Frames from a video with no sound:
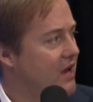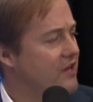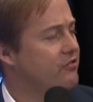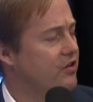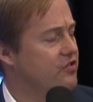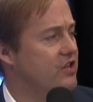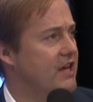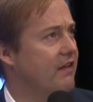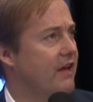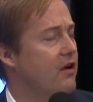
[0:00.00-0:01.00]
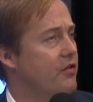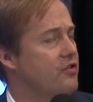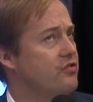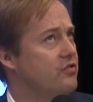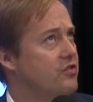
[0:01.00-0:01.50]
I started seeing like, oh, this
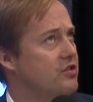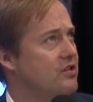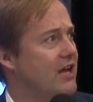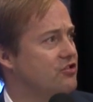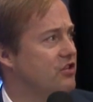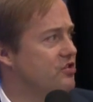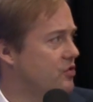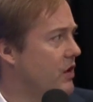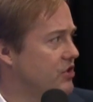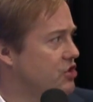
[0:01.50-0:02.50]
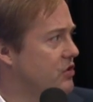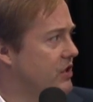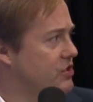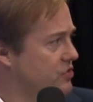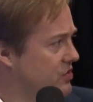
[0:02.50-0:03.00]
this actually is starting to turn
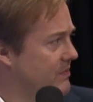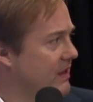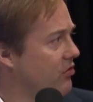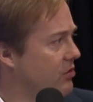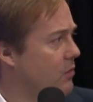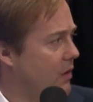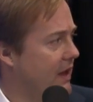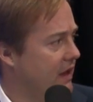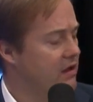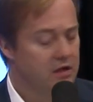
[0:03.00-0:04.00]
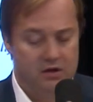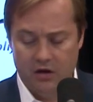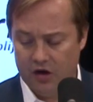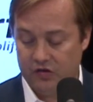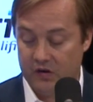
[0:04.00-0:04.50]
into something a little more like a,
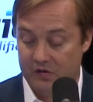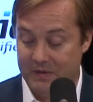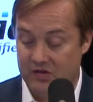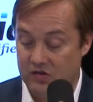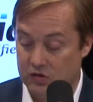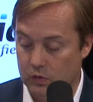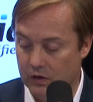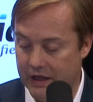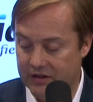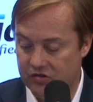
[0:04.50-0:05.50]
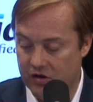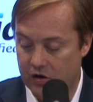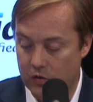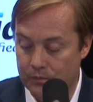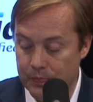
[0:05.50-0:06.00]
a serious business tool. And
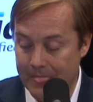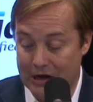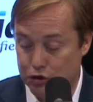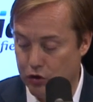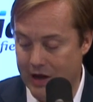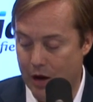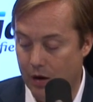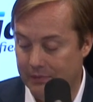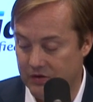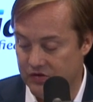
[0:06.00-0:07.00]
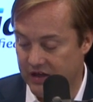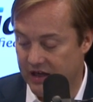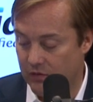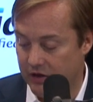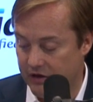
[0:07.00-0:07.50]
so I'll show you how I'm using it,
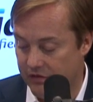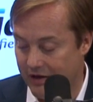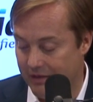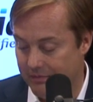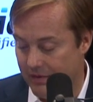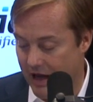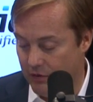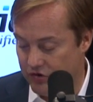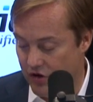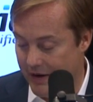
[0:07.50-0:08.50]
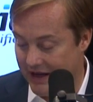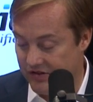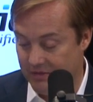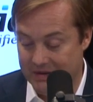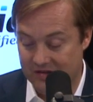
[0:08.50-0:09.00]
and we'll hear from him how it's going as
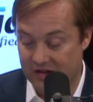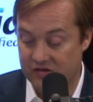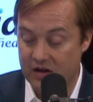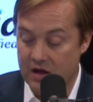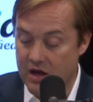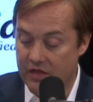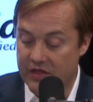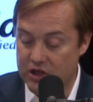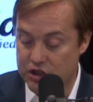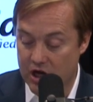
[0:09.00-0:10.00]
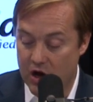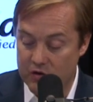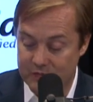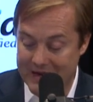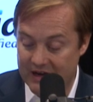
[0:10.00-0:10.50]
a business. This show,
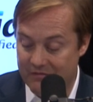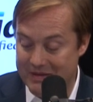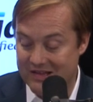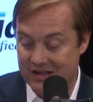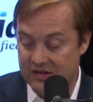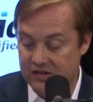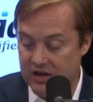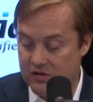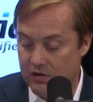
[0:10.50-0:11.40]
speaking of business, is.